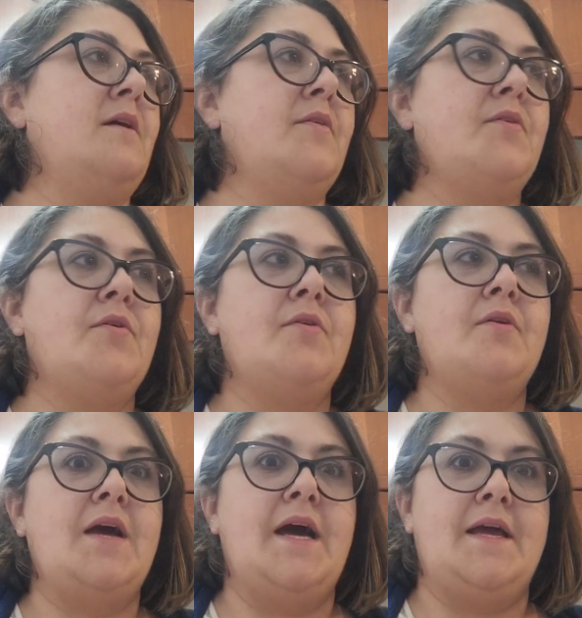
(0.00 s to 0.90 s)
other
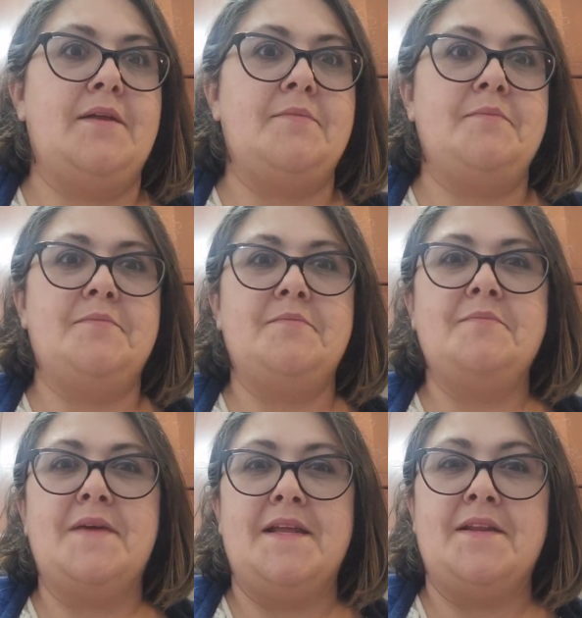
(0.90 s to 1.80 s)
item
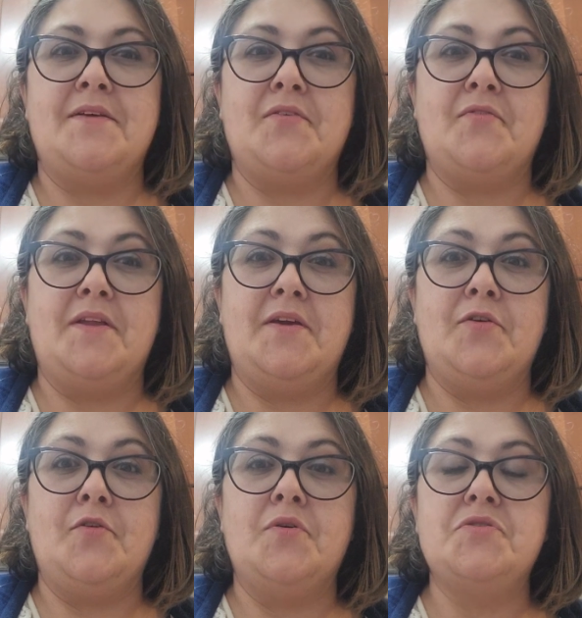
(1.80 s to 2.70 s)
in another video.